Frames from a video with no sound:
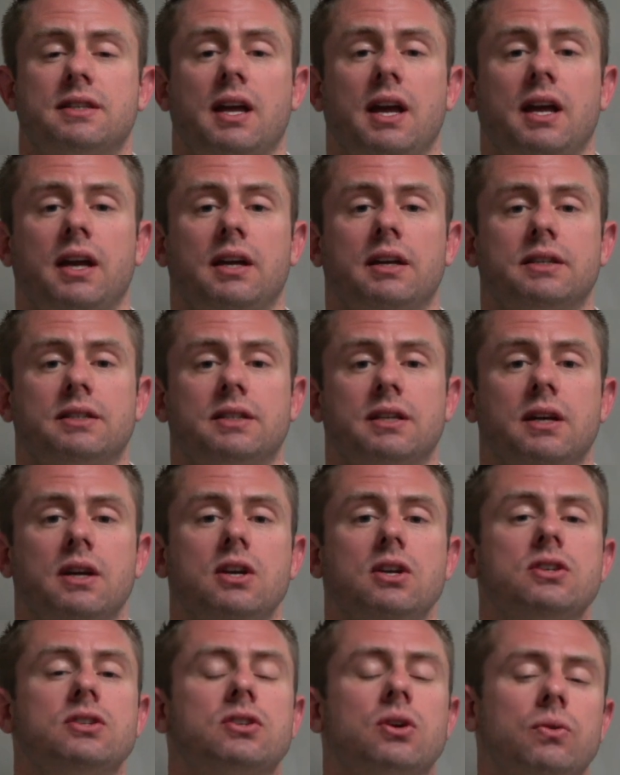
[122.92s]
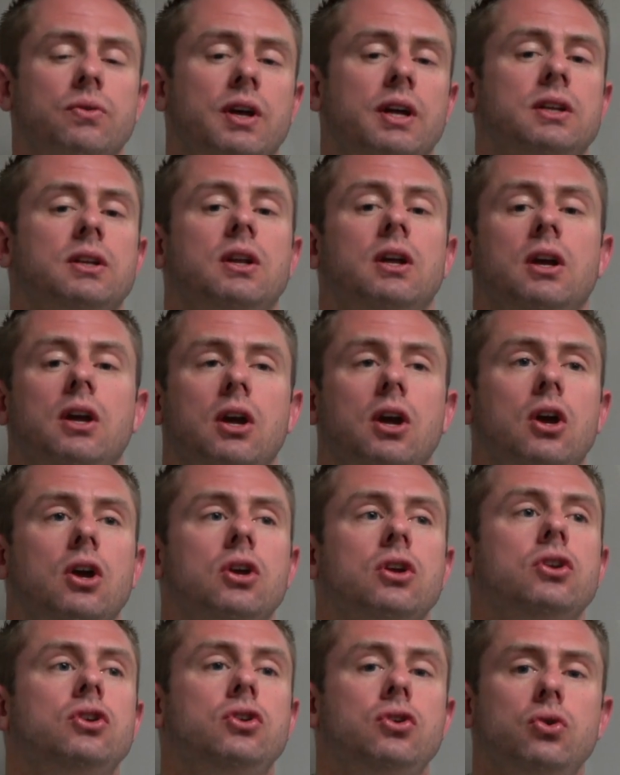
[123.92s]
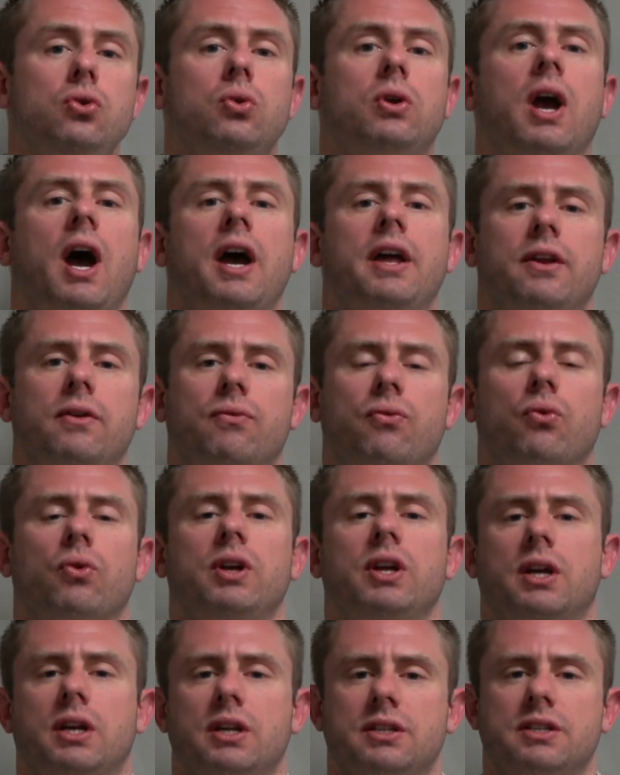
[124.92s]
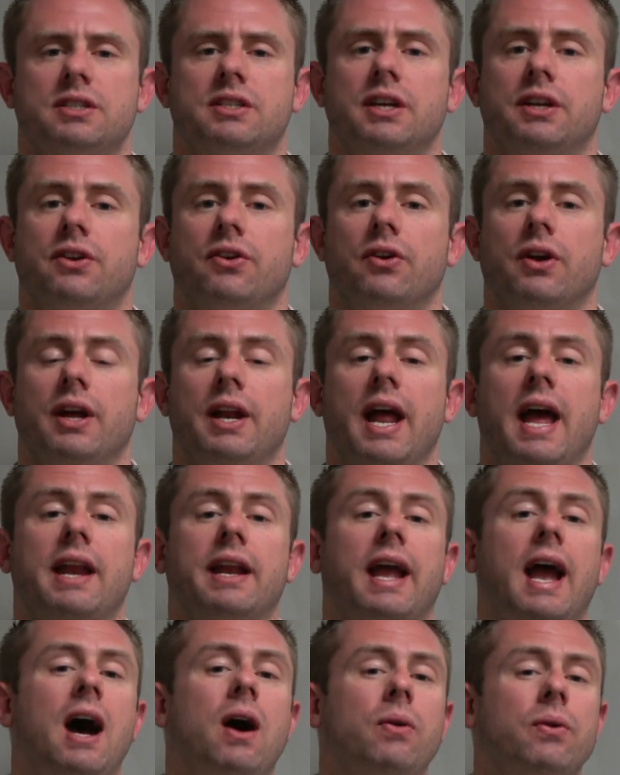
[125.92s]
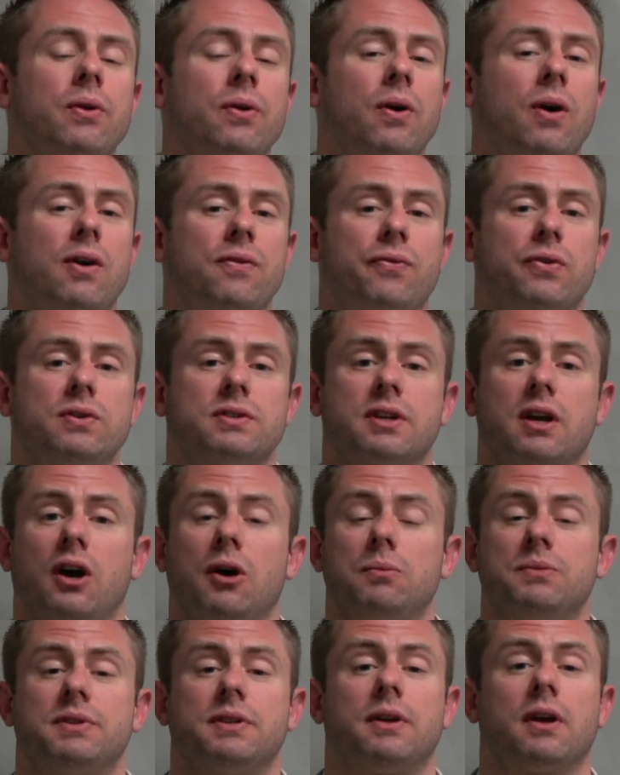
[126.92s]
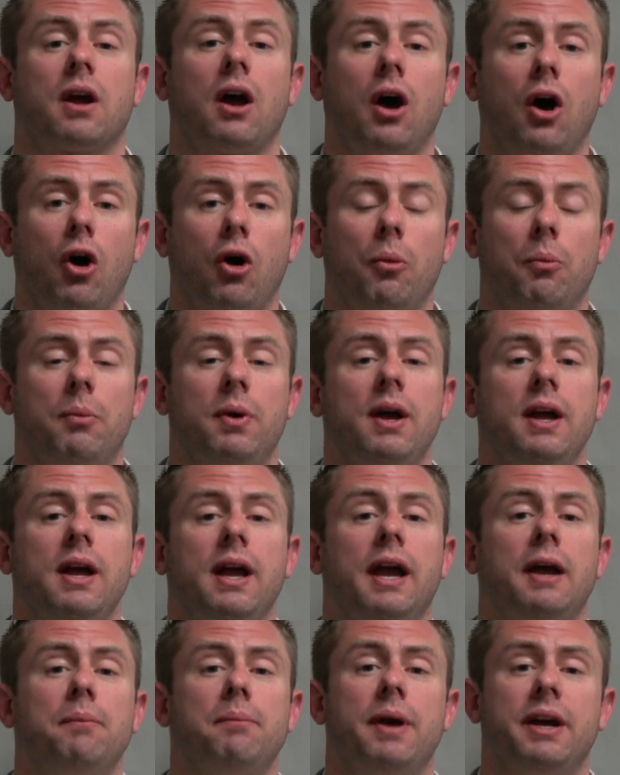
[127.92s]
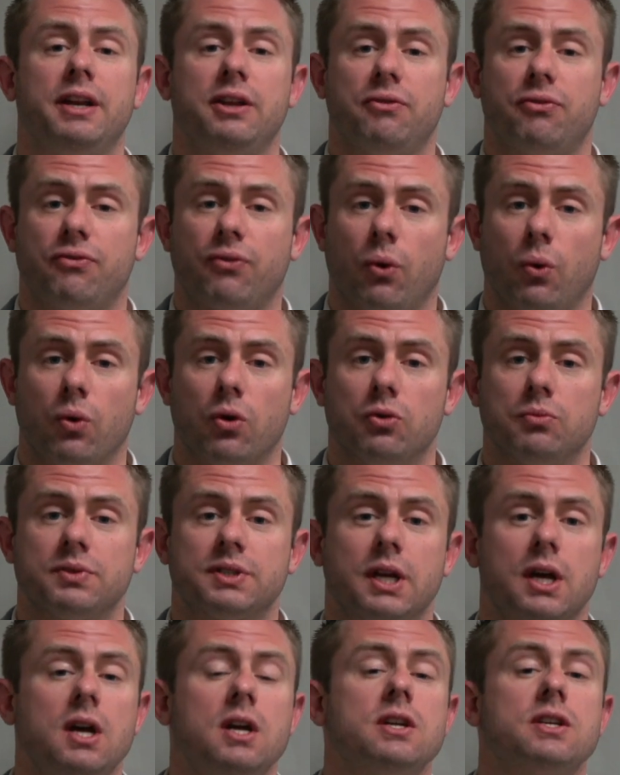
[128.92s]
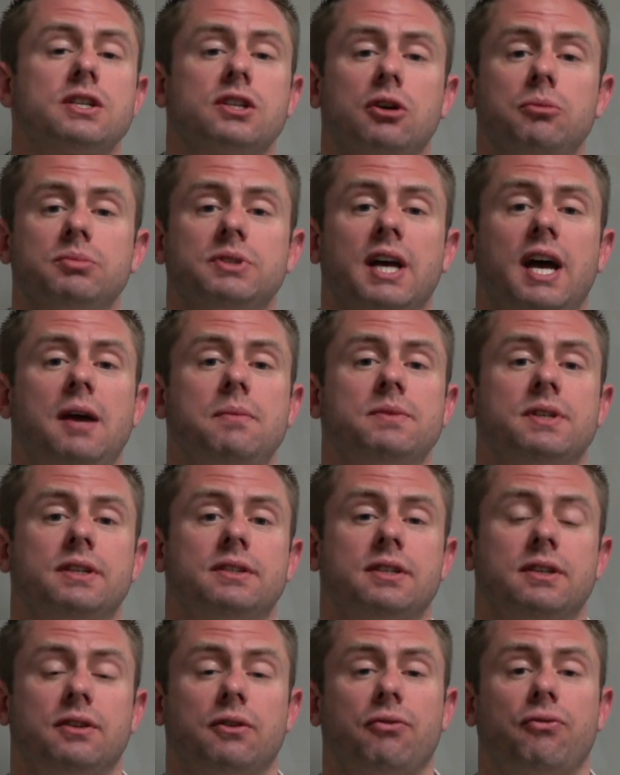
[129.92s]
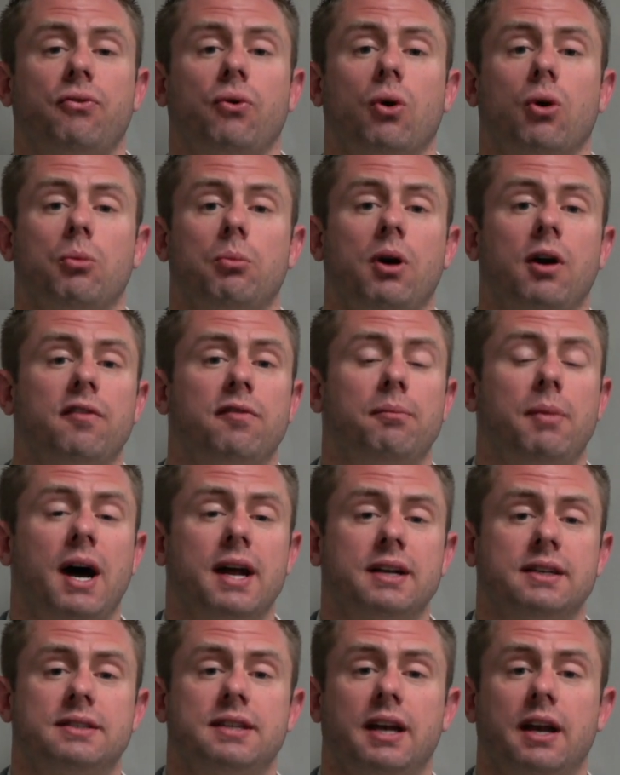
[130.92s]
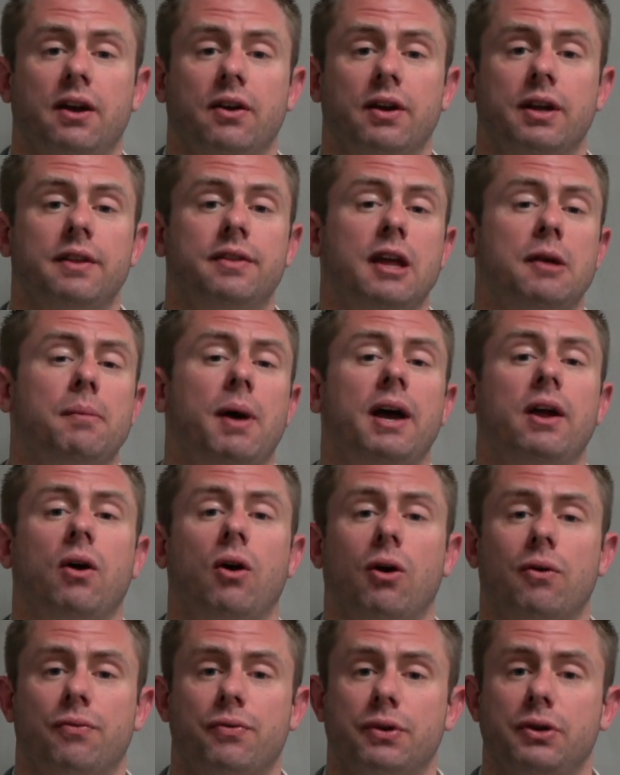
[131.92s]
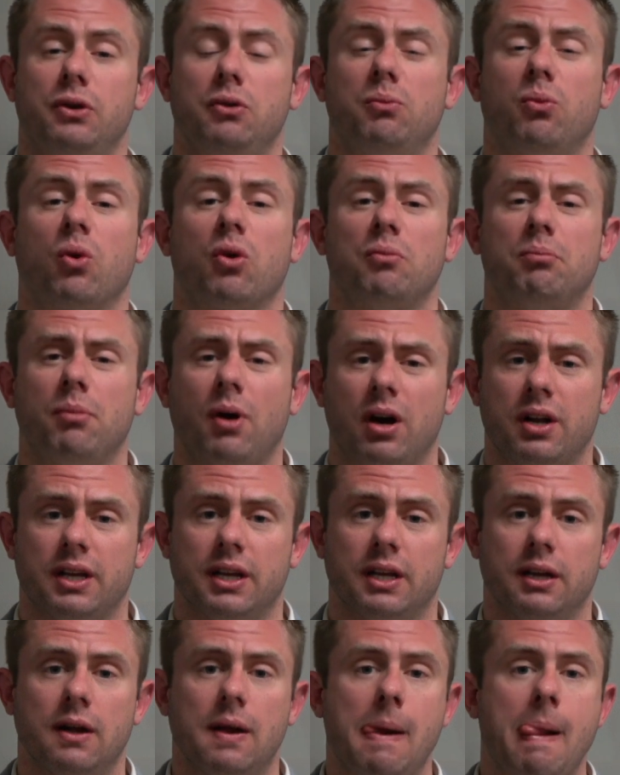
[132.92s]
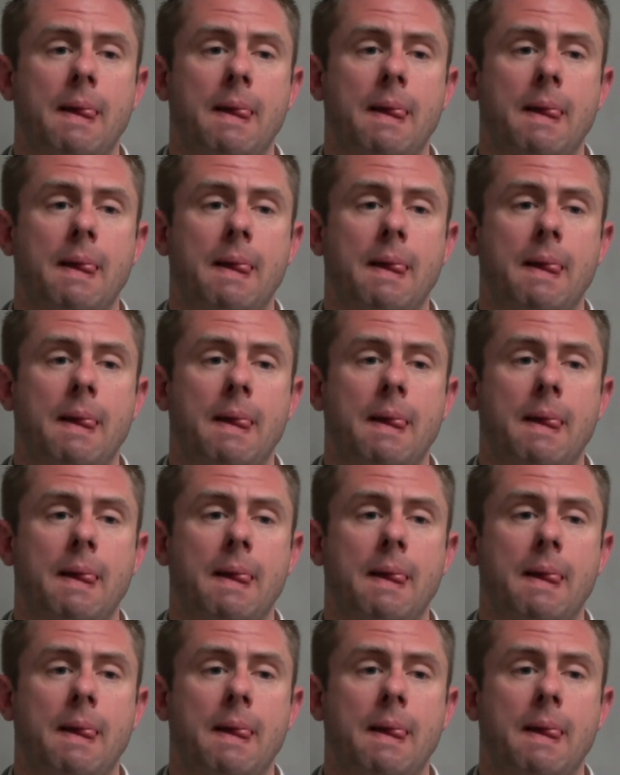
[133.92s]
things so that you kind of reconsider it, and counteroffers come in many forms. Sometimes it's in the form of monetary. They might offer you more money.